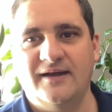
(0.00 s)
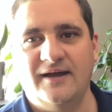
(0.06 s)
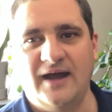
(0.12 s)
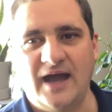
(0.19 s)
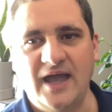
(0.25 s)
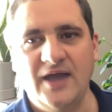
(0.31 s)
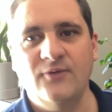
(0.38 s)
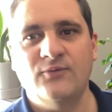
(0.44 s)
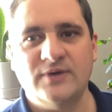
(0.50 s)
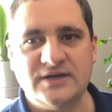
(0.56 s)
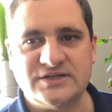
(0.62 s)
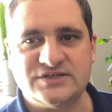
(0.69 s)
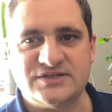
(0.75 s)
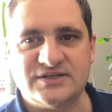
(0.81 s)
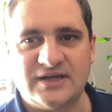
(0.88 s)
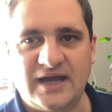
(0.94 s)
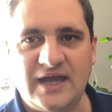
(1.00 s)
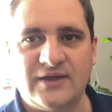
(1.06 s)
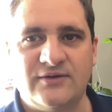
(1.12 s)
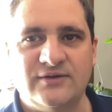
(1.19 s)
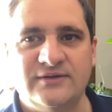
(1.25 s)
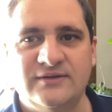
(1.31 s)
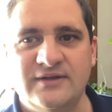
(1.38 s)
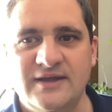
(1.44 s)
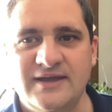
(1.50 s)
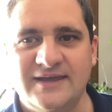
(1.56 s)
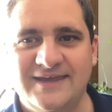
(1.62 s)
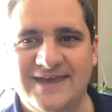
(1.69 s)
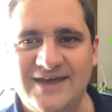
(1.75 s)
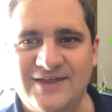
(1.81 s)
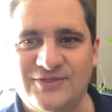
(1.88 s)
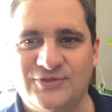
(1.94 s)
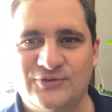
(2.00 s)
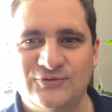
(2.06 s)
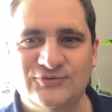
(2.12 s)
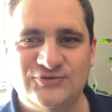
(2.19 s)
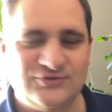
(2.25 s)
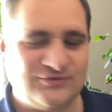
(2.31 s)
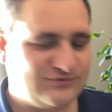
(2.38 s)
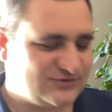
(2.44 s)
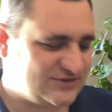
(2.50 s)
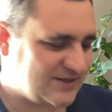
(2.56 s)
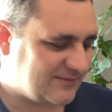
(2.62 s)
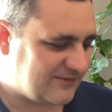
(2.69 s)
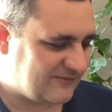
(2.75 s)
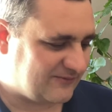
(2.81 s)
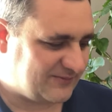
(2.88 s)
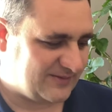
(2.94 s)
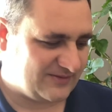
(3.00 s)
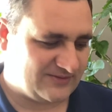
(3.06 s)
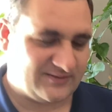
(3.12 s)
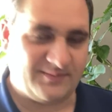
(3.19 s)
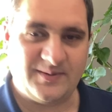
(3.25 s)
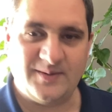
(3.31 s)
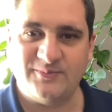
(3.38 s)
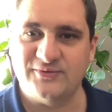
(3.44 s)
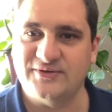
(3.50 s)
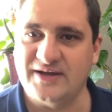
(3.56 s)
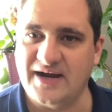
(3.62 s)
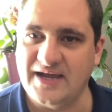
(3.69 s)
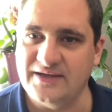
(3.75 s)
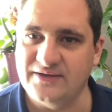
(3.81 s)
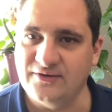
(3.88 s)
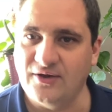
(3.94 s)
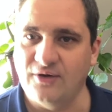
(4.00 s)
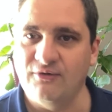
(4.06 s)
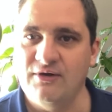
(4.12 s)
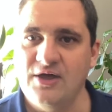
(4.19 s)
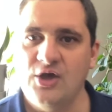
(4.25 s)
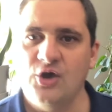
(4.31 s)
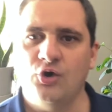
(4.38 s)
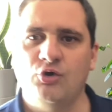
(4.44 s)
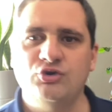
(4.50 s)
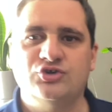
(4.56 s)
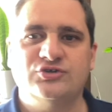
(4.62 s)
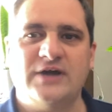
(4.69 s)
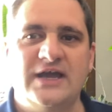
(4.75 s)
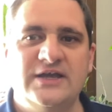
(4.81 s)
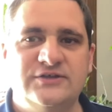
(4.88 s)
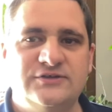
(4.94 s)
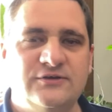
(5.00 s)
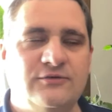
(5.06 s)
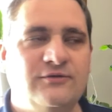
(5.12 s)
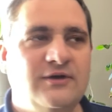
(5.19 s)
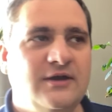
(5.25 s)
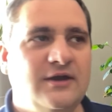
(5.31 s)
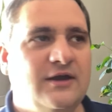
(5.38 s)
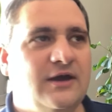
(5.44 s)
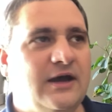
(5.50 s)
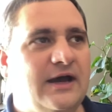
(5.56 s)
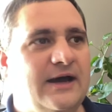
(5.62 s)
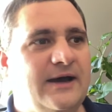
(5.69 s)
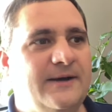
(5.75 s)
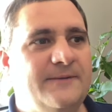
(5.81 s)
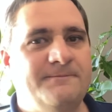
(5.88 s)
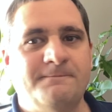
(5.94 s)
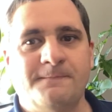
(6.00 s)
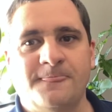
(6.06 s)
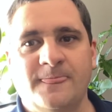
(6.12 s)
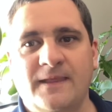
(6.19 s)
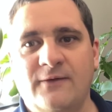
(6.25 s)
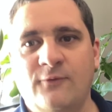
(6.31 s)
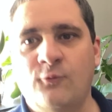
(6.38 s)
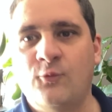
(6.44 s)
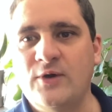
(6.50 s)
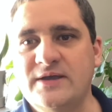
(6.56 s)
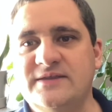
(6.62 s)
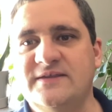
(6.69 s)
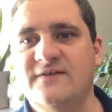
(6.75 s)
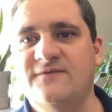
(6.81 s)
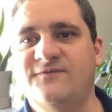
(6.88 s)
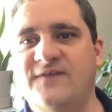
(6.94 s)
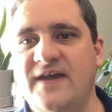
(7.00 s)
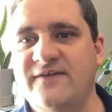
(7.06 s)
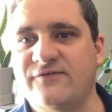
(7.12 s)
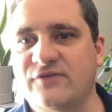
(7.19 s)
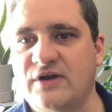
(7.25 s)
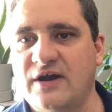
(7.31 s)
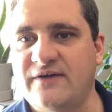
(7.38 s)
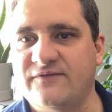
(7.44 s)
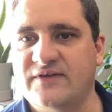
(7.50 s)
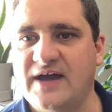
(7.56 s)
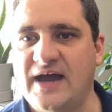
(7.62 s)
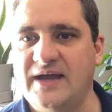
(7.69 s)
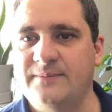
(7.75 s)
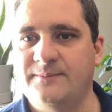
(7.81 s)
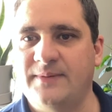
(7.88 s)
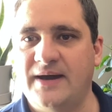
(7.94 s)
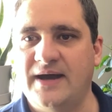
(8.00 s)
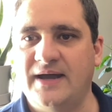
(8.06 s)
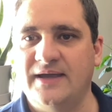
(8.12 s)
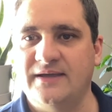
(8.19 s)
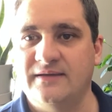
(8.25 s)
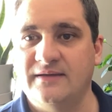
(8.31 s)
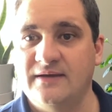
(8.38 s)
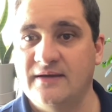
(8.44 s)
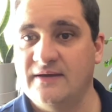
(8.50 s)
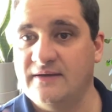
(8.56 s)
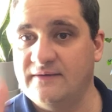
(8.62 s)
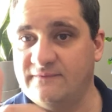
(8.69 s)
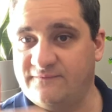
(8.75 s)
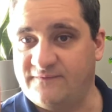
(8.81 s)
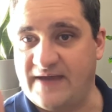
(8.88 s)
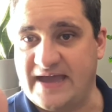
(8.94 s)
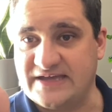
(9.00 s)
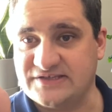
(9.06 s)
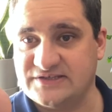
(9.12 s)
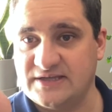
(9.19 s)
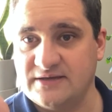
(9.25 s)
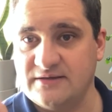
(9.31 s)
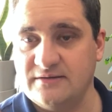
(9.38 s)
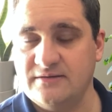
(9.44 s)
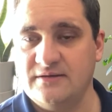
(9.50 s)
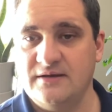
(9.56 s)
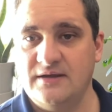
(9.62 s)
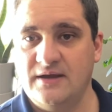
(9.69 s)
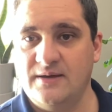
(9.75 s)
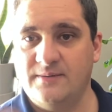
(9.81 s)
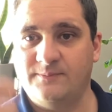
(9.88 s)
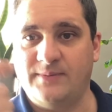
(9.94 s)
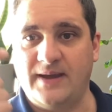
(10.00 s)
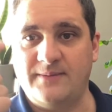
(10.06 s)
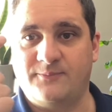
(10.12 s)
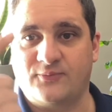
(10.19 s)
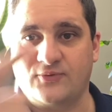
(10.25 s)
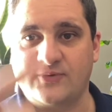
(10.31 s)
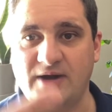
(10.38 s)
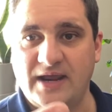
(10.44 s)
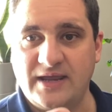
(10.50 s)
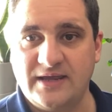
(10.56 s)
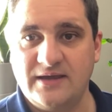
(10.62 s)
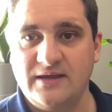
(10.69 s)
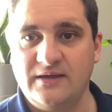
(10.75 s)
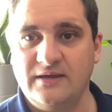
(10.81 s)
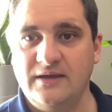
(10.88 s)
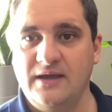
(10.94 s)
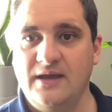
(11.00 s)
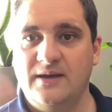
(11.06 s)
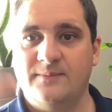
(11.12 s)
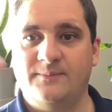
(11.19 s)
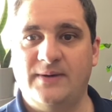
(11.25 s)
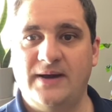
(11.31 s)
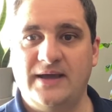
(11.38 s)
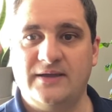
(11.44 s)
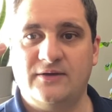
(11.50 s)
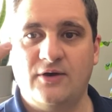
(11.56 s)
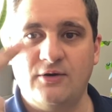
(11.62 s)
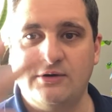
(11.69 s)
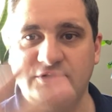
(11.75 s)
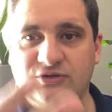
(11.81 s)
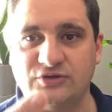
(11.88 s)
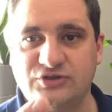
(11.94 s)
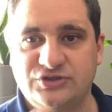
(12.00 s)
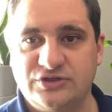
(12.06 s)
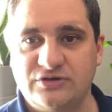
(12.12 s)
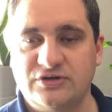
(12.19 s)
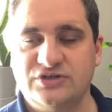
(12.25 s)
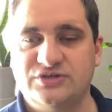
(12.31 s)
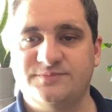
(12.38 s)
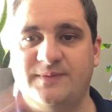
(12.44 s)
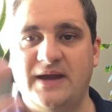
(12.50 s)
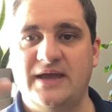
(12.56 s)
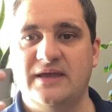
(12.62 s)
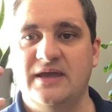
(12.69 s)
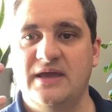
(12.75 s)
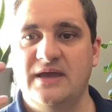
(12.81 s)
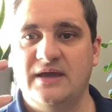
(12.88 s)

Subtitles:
I wish I could get through to some of the people that I know who try to win the favor of God by fasting, by praying, by going to church, by